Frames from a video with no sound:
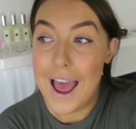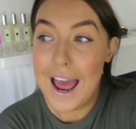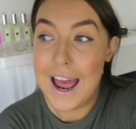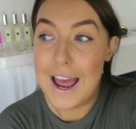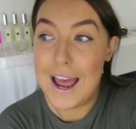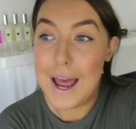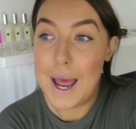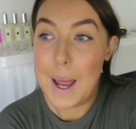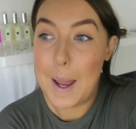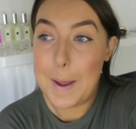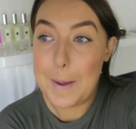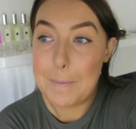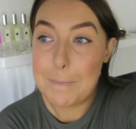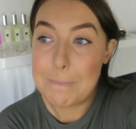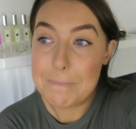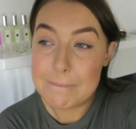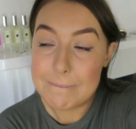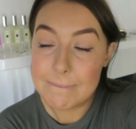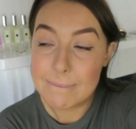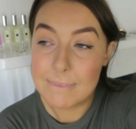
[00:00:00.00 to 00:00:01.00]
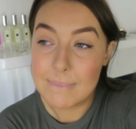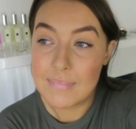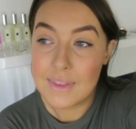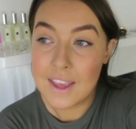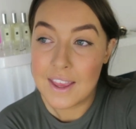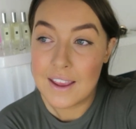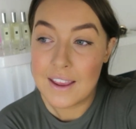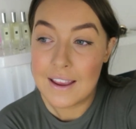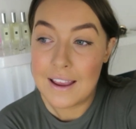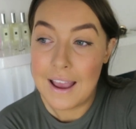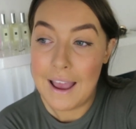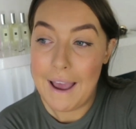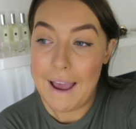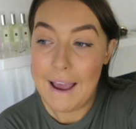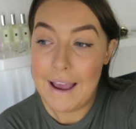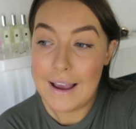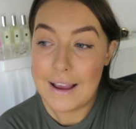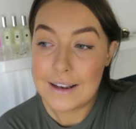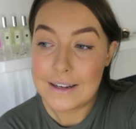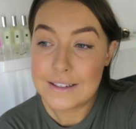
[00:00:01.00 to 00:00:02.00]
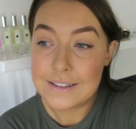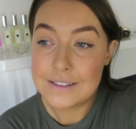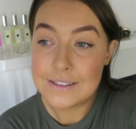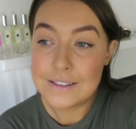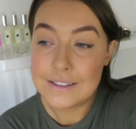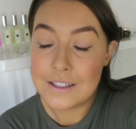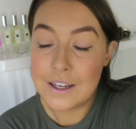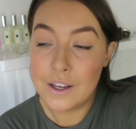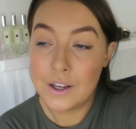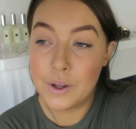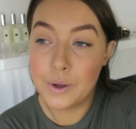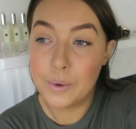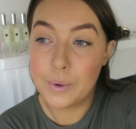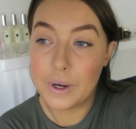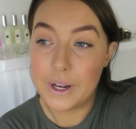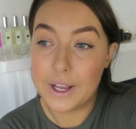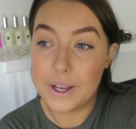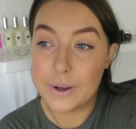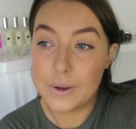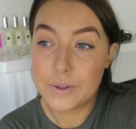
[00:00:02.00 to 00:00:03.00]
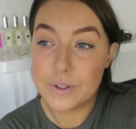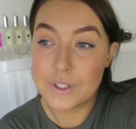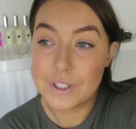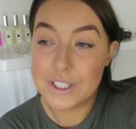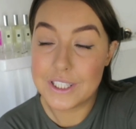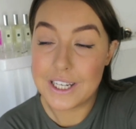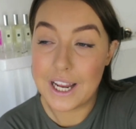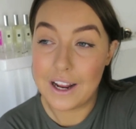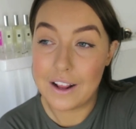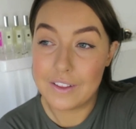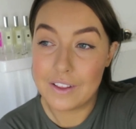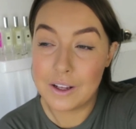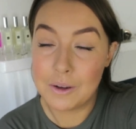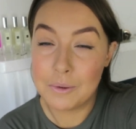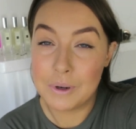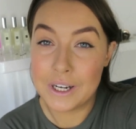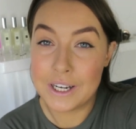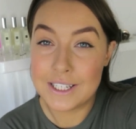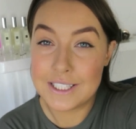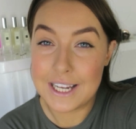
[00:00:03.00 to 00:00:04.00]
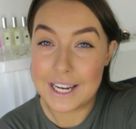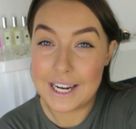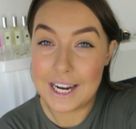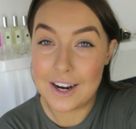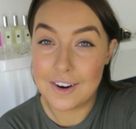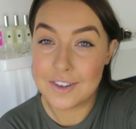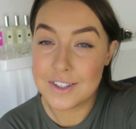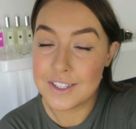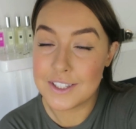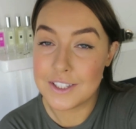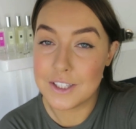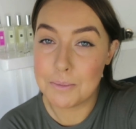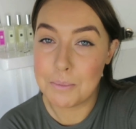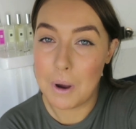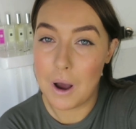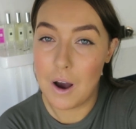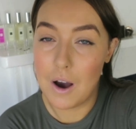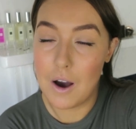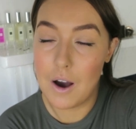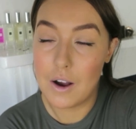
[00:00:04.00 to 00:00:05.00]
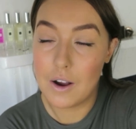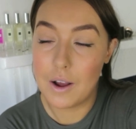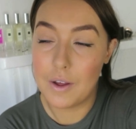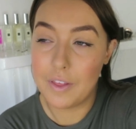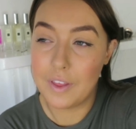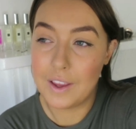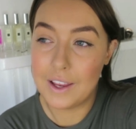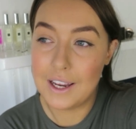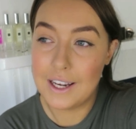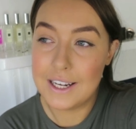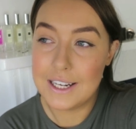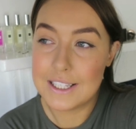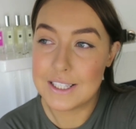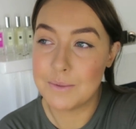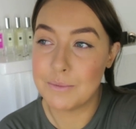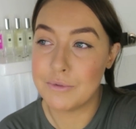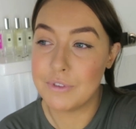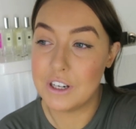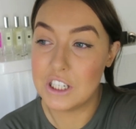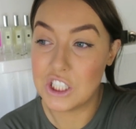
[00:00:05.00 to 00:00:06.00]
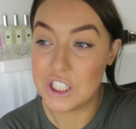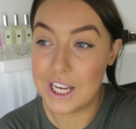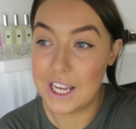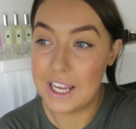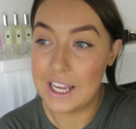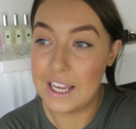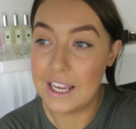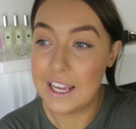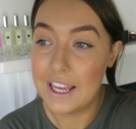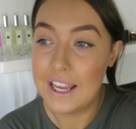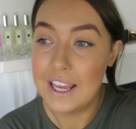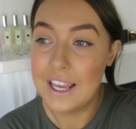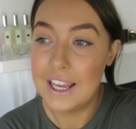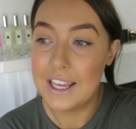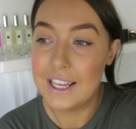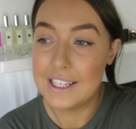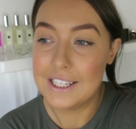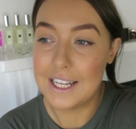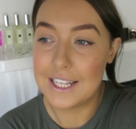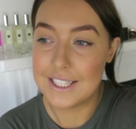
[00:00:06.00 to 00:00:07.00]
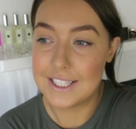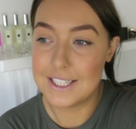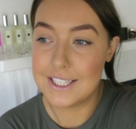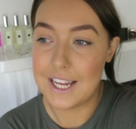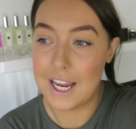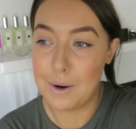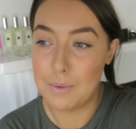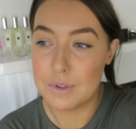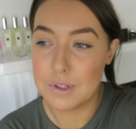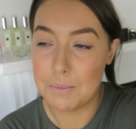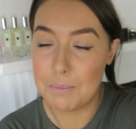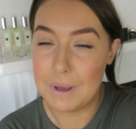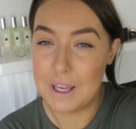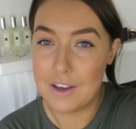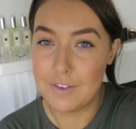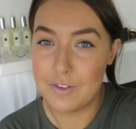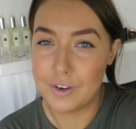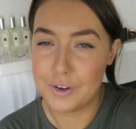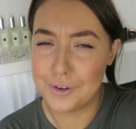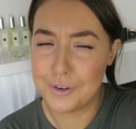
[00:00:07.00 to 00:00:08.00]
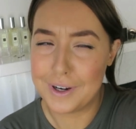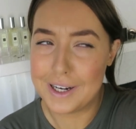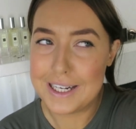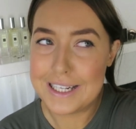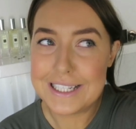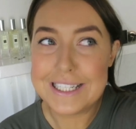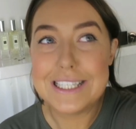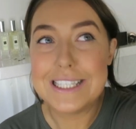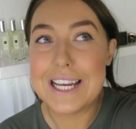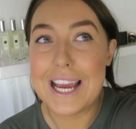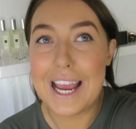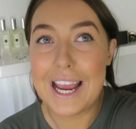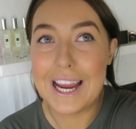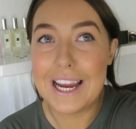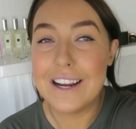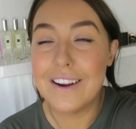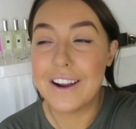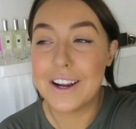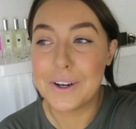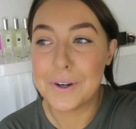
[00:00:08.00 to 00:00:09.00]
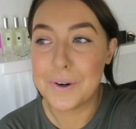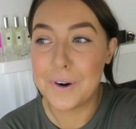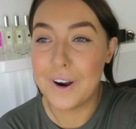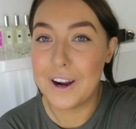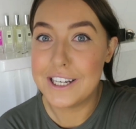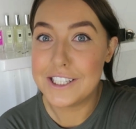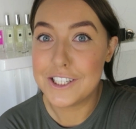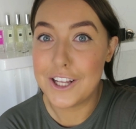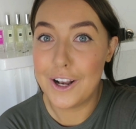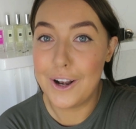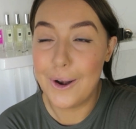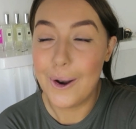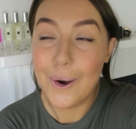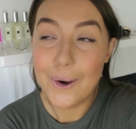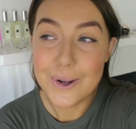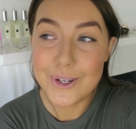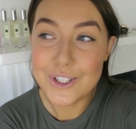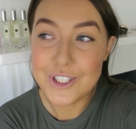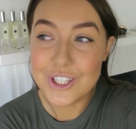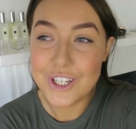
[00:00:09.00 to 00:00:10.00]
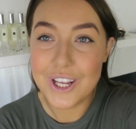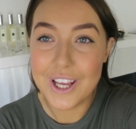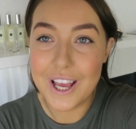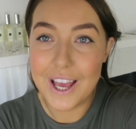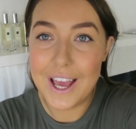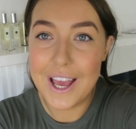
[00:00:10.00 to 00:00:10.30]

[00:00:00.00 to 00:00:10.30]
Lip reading: And what else? Today I think I'm going to take Harrison to the park. I think he needs some fresh air. Yesterday was a bit of a crazy day. I cried a lot.